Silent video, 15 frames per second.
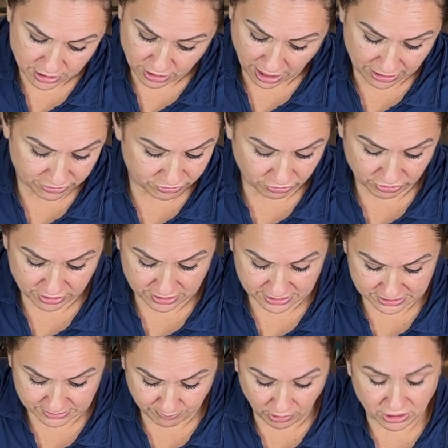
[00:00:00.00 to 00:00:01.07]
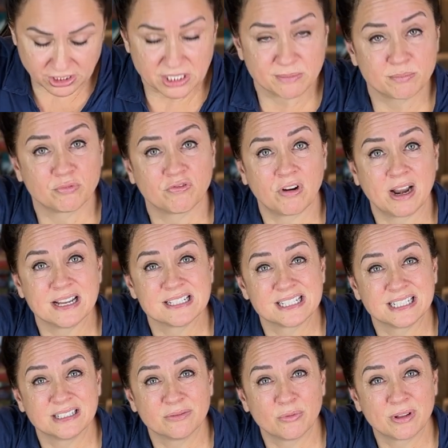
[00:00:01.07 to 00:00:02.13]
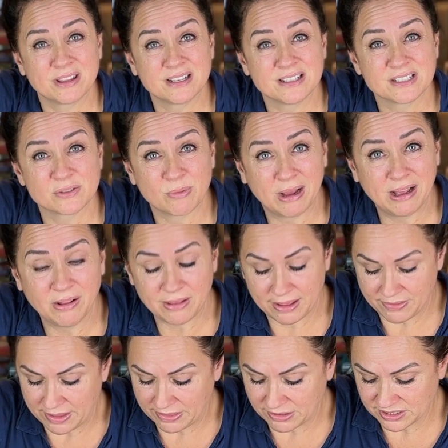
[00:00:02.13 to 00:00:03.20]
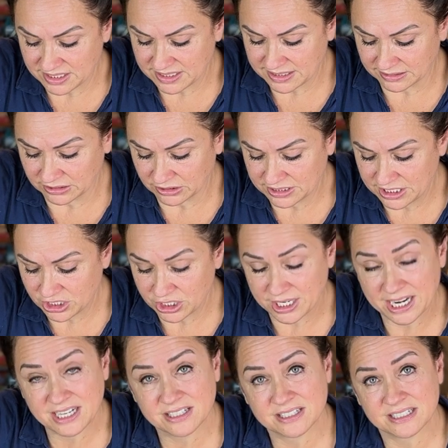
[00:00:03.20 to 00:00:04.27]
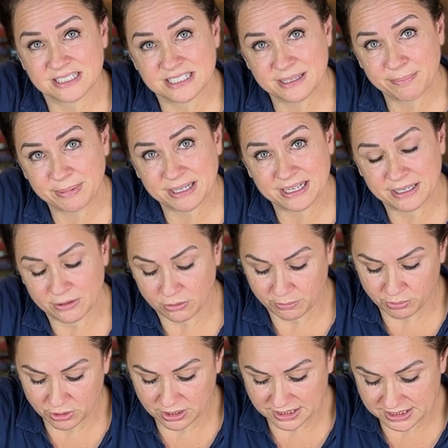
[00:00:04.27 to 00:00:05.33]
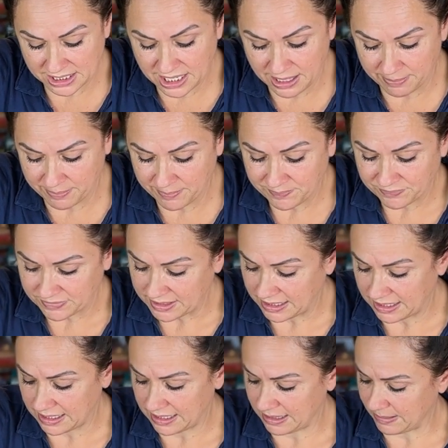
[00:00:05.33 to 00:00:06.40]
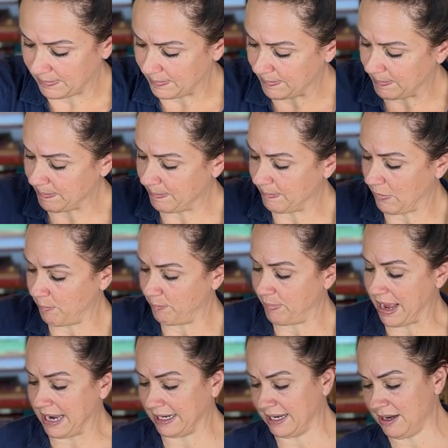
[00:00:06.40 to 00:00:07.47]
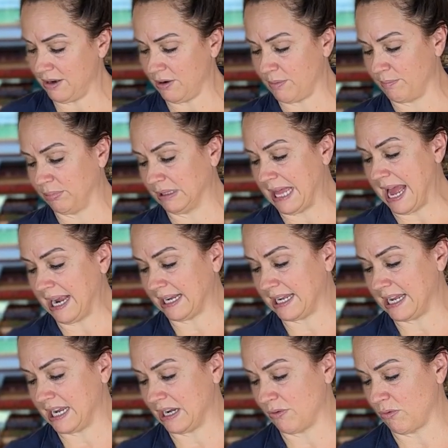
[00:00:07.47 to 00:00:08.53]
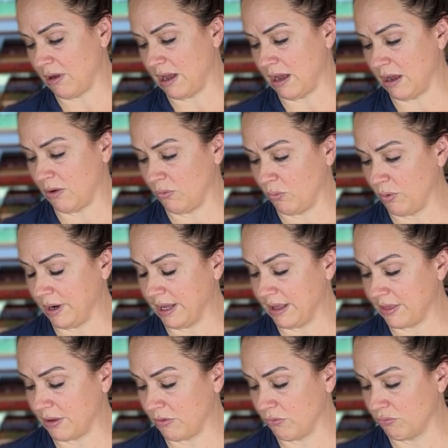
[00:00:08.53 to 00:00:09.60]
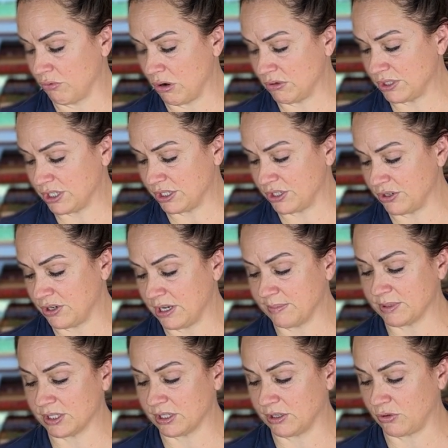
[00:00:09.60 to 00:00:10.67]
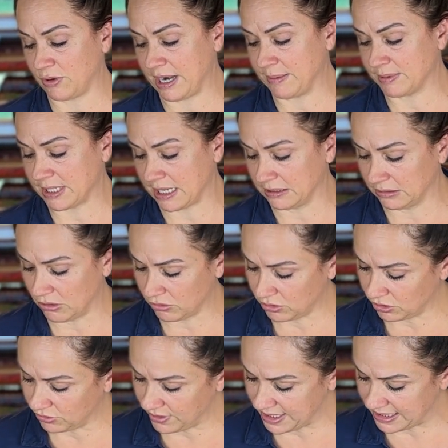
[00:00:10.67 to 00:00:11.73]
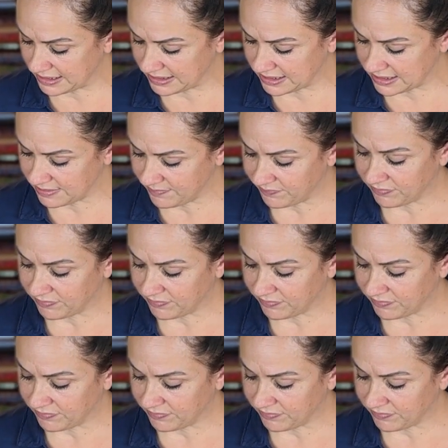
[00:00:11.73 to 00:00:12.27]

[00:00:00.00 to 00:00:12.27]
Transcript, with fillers: I'd throw the parsnip fries in with it as well. And then this is a little Dijonnaise to dip it in or put on top. Um, back here, black quinoa with roasted turnips, grapes, and local greens.